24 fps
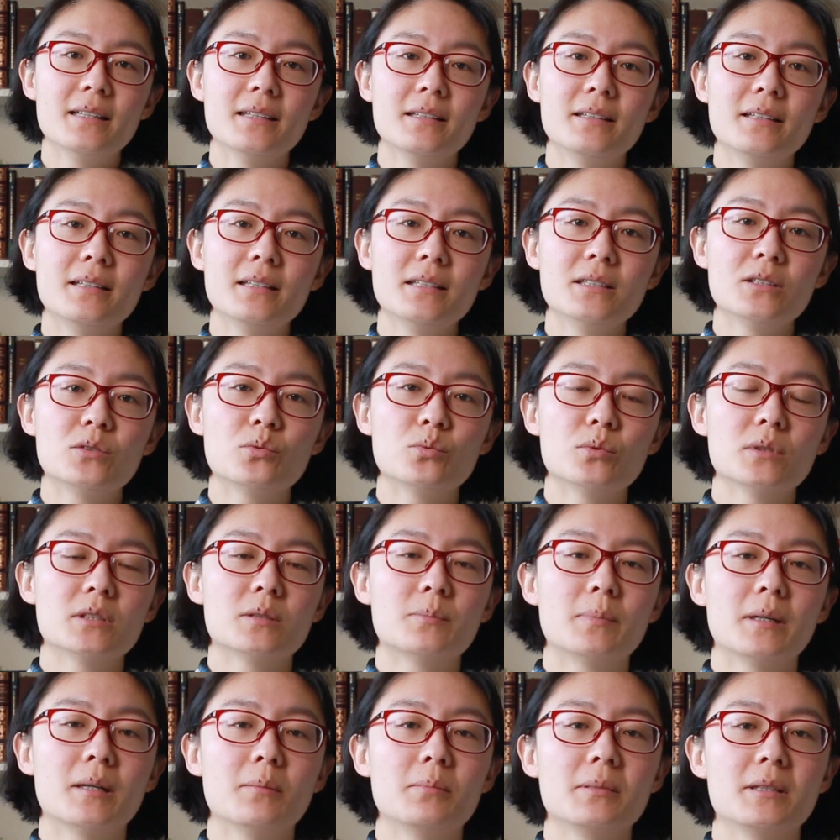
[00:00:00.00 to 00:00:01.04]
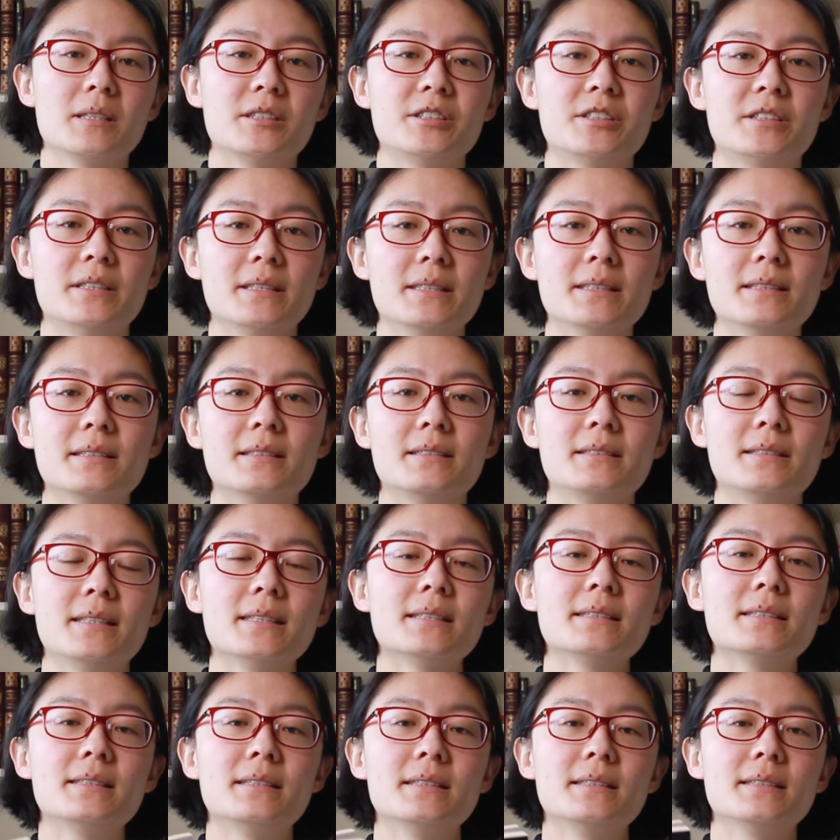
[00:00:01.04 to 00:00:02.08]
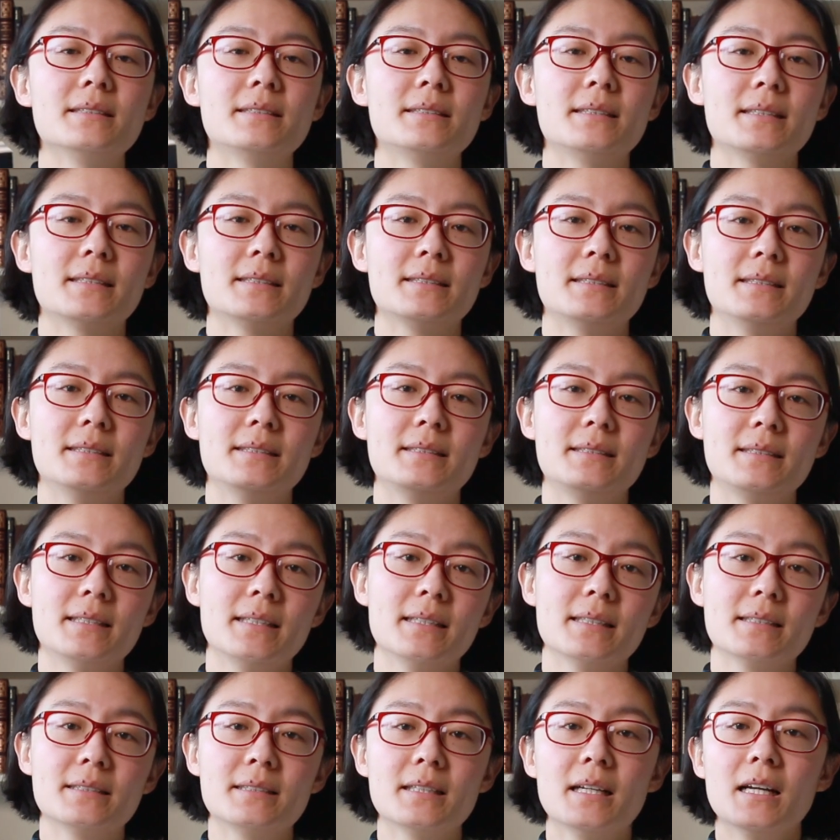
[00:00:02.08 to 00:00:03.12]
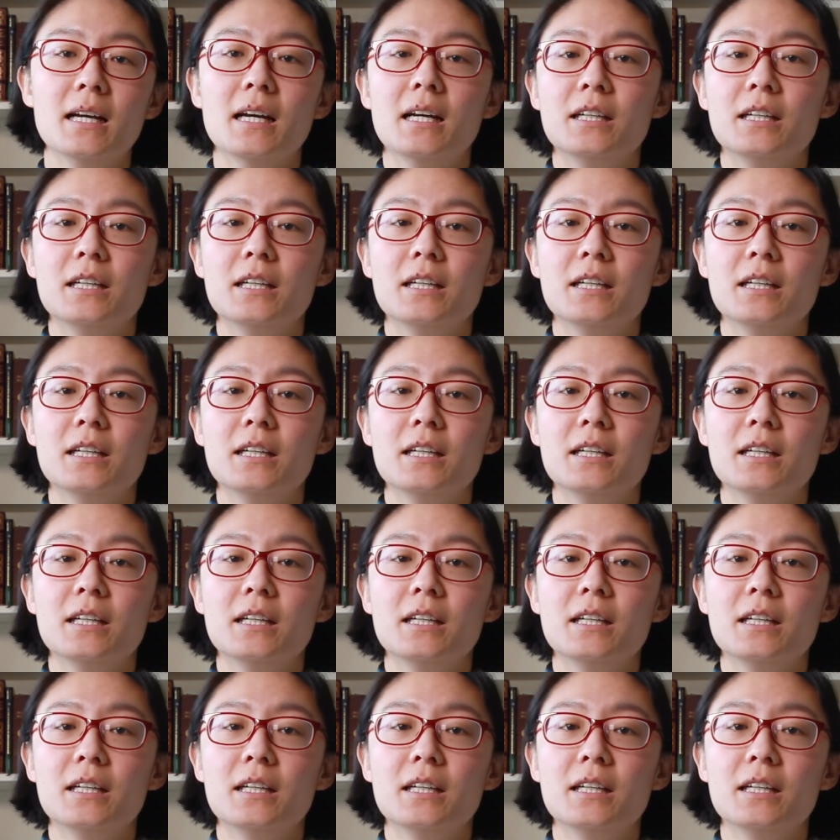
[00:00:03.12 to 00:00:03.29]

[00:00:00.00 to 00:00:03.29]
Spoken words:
This was published in 1666,